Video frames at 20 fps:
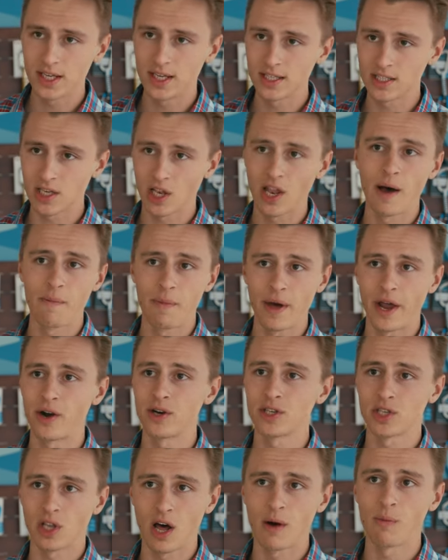is a lot better.
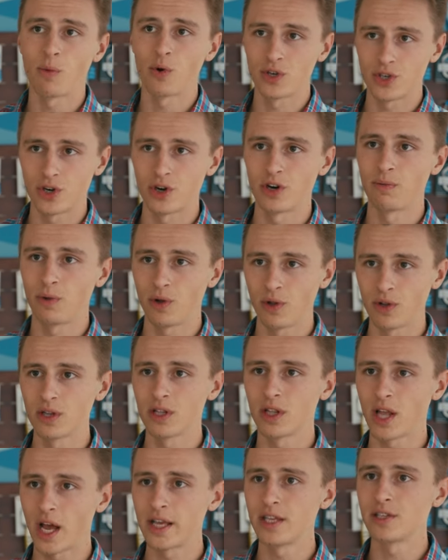It's a lot more durable,
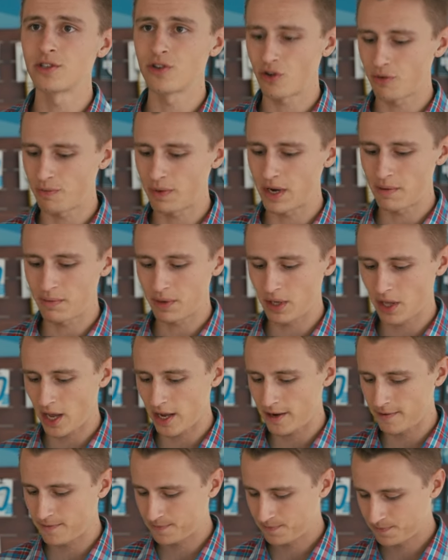a lot easier to
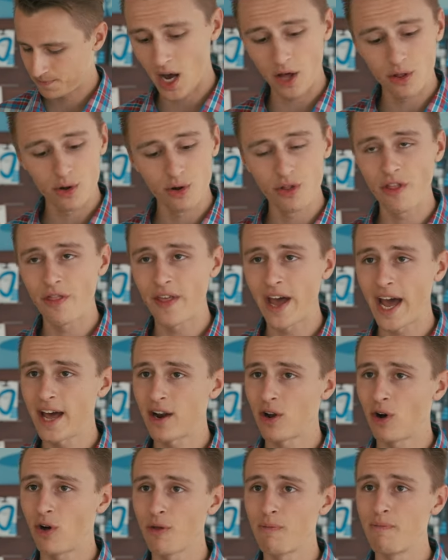manipulate. Other than
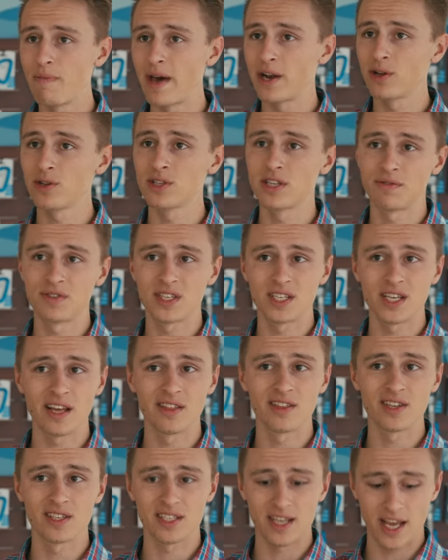that, all the metals have
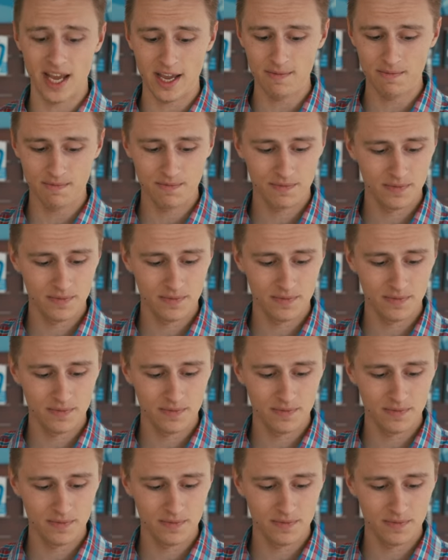stayed the same.